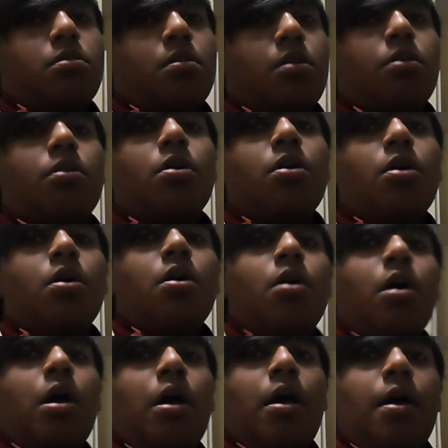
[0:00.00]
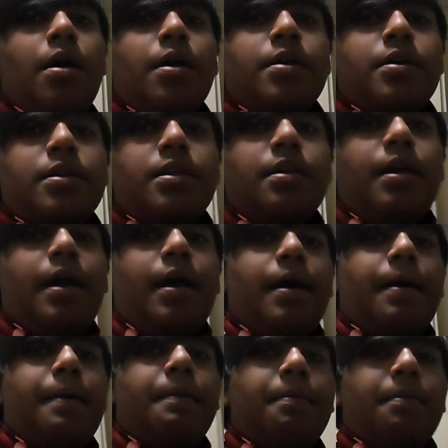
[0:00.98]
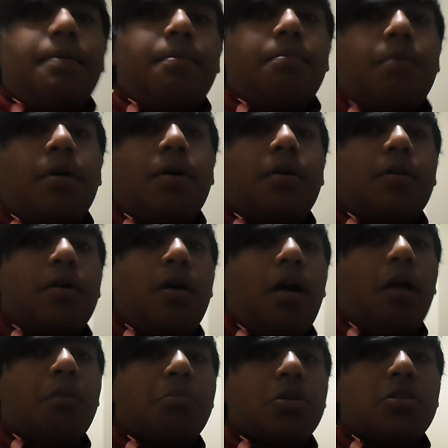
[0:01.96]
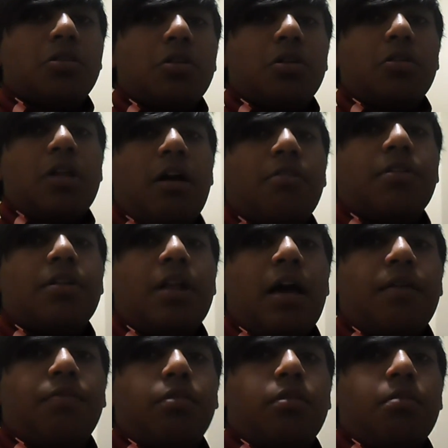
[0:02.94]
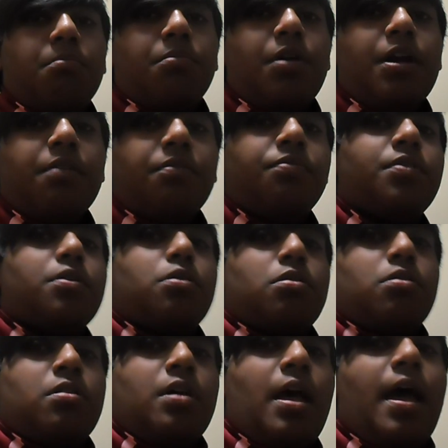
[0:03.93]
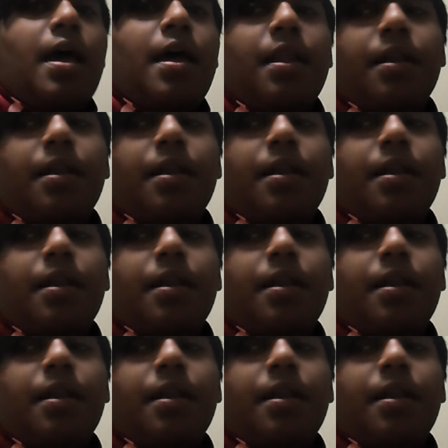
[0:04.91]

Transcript: So yeah, well, I'm going to go down and have some breakfast,